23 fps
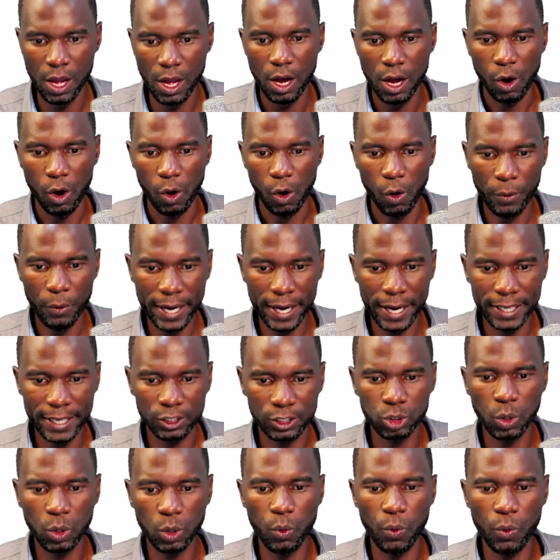all right so
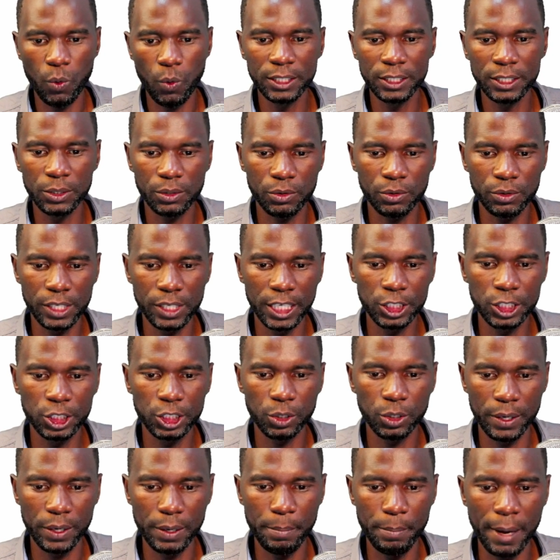once you create your
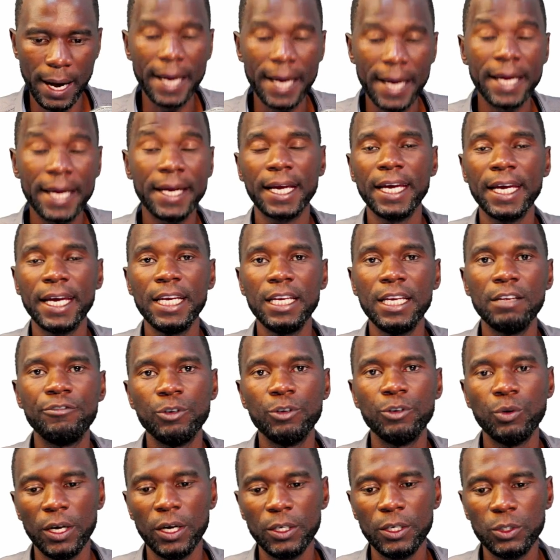rebar and again if you
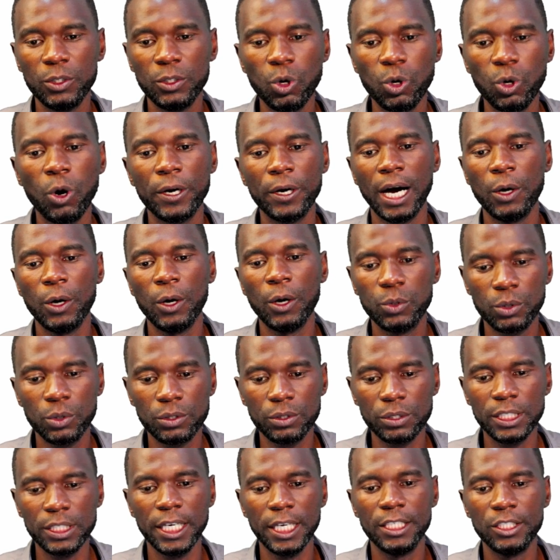want to know on how to
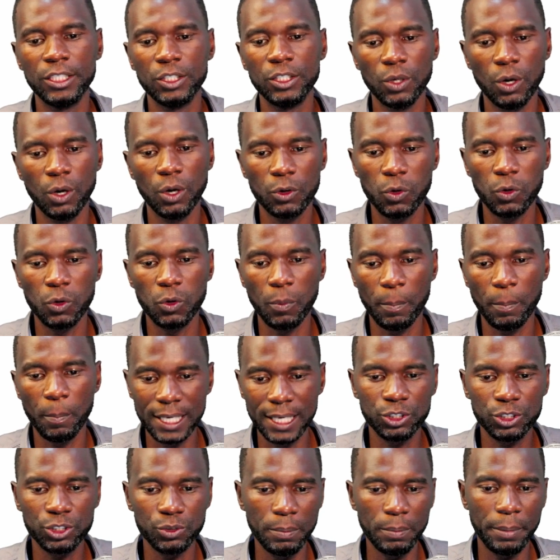create you know to place
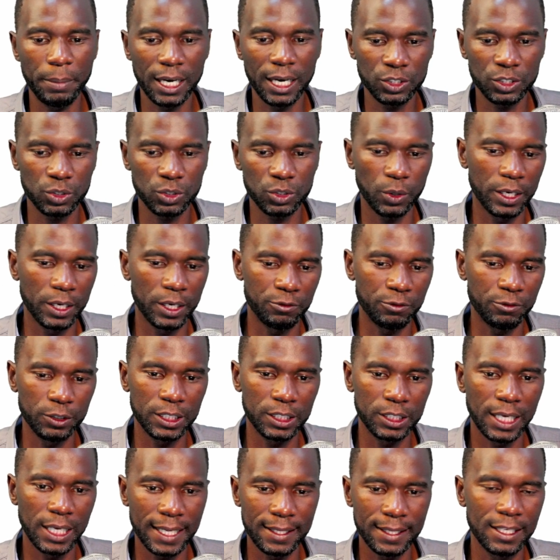rebars on a footing
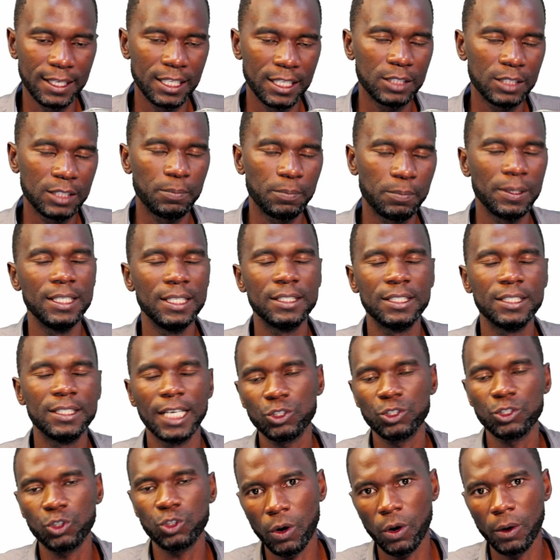like this please just
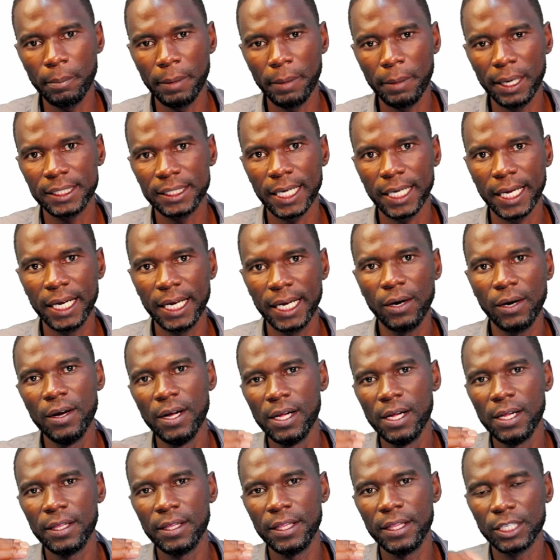go on my channel
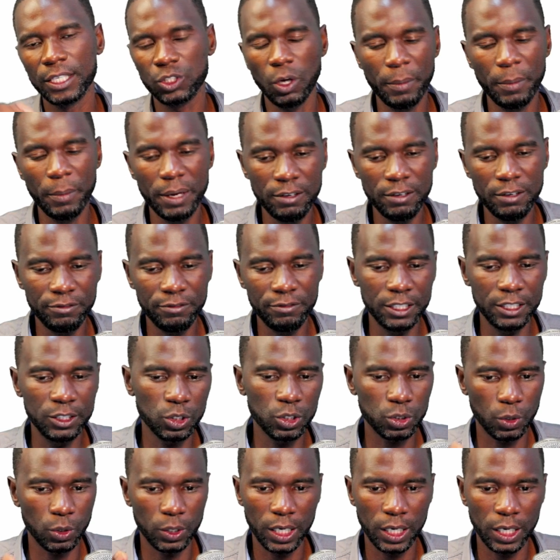there are so many videos
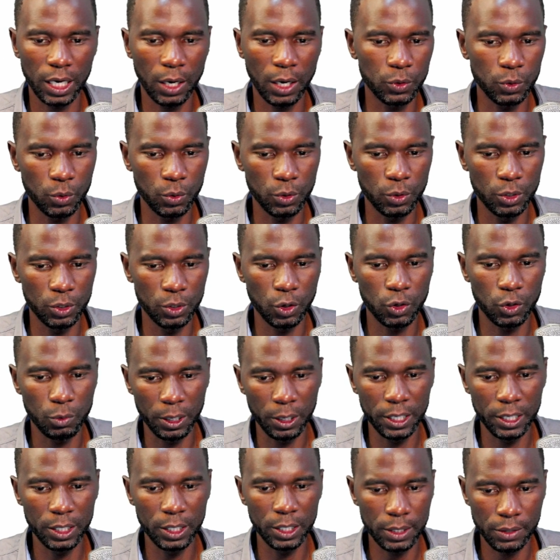on how to you know to
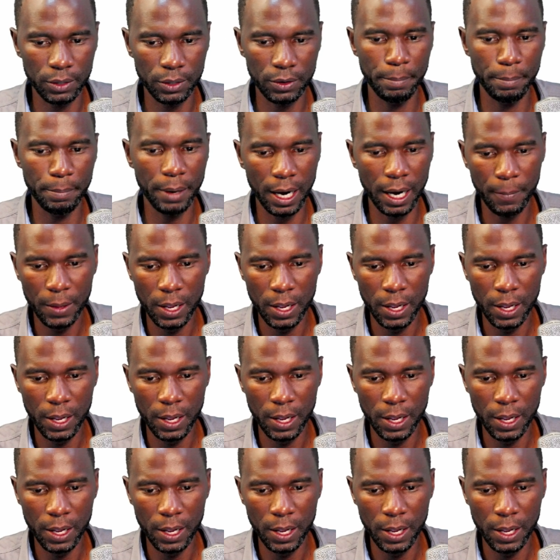model the rebar